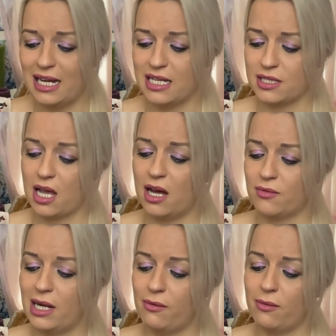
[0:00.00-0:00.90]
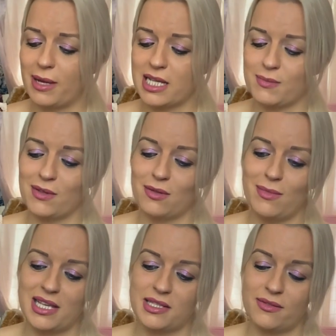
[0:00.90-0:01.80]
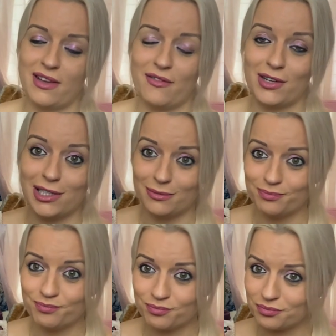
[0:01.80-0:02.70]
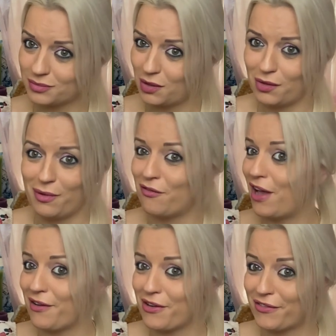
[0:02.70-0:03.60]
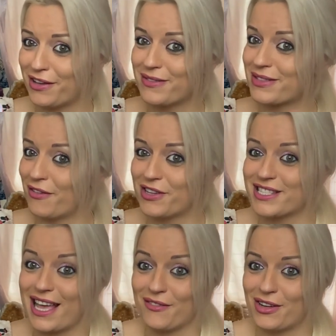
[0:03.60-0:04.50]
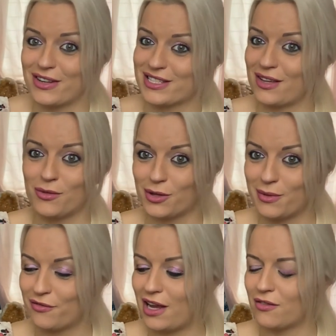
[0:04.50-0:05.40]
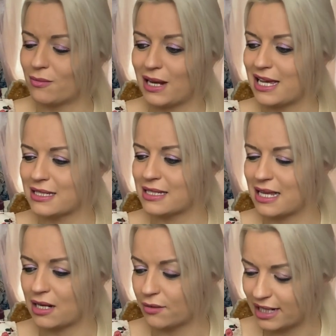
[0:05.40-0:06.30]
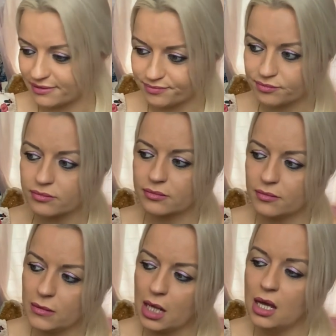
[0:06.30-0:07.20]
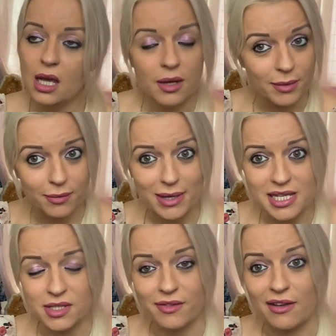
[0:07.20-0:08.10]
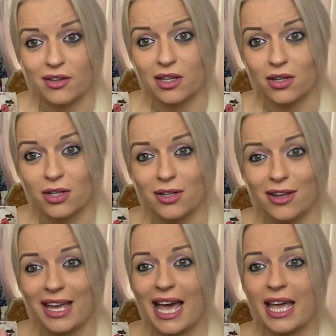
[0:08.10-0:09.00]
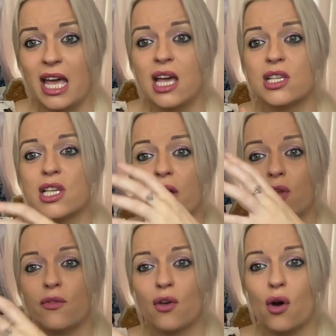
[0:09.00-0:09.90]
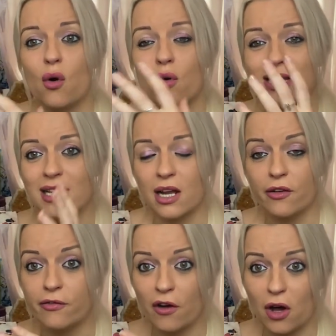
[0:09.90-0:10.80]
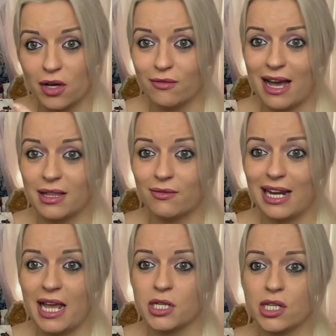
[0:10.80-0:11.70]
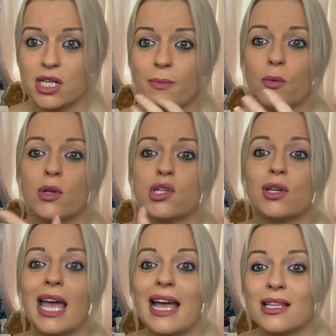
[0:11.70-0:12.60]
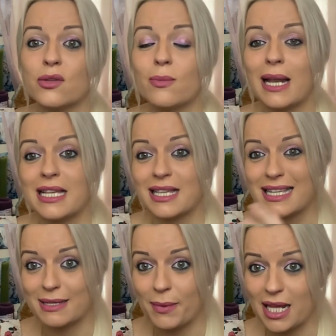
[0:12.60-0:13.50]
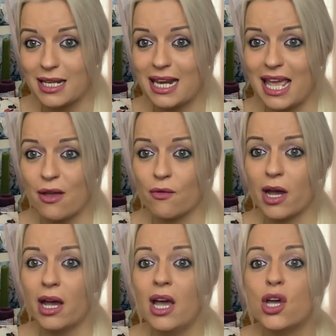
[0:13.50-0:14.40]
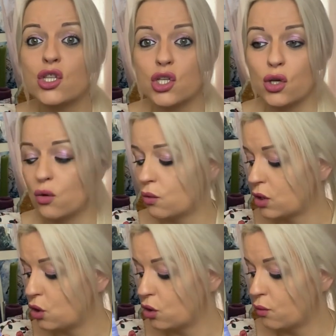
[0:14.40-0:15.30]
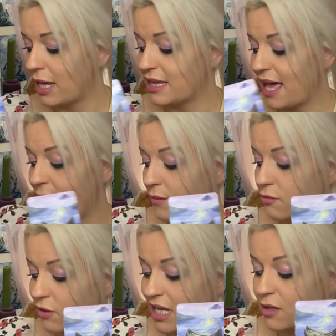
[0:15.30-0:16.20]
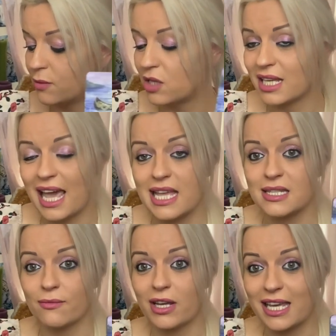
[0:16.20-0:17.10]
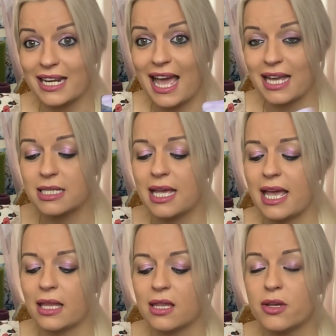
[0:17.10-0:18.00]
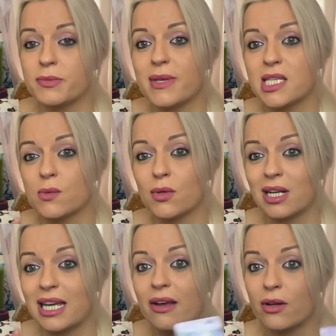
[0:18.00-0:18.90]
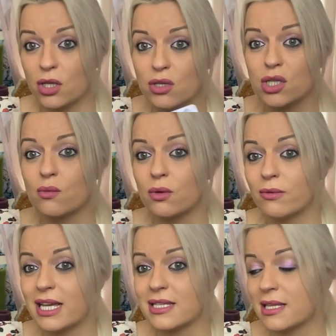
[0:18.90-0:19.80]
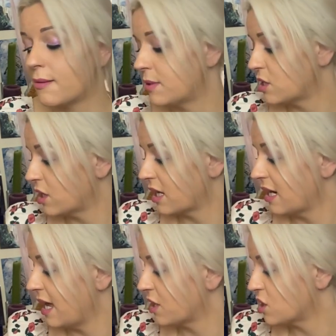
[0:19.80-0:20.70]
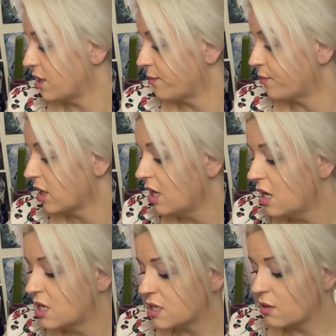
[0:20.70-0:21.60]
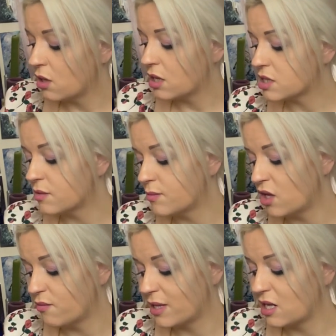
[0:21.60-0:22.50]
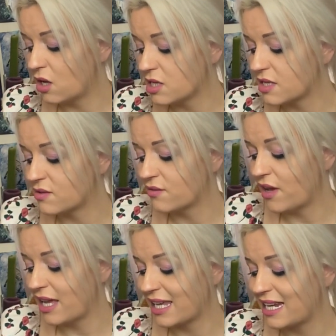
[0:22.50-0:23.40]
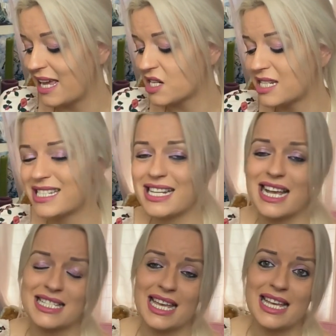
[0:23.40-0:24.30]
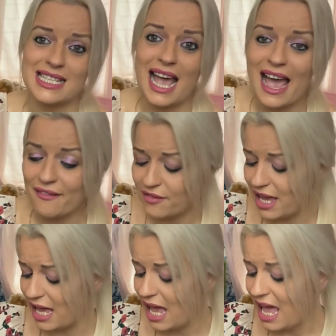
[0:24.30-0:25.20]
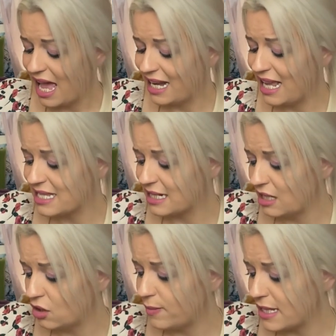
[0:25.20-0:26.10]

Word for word: And this card really reminds me of the Mists of Avalon, one of my favourite films. Obviously Avalon is like one of my favourite places anyway. Your Mists of Avalon, okay? So you've got all this kind of fog around the relationship, but once you get to a place that is a bit nearer to you and them recommunicating, reconnecting, those mists will clear and you two will re-establish the connection. So lots of movement, lots of divine connections. Yes, it is heavy and it is a little